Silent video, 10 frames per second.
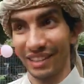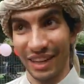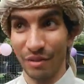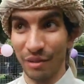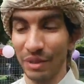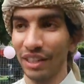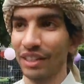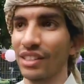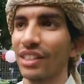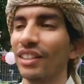more
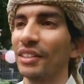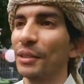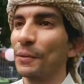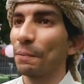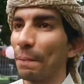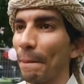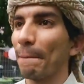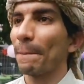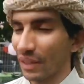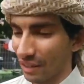like a global
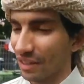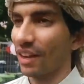citizen?